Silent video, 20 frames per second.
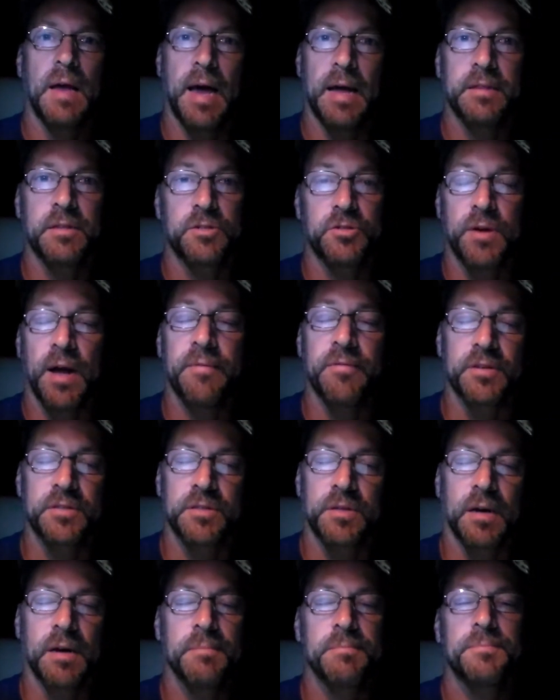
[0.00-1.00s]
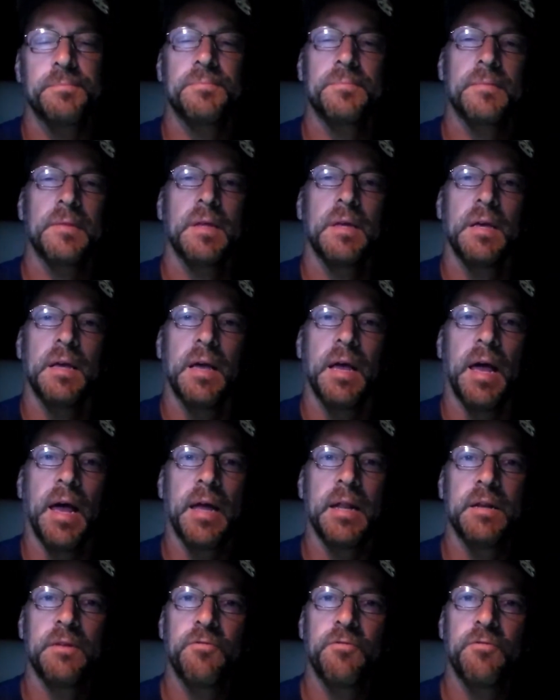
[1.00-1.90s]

at the traffic stop and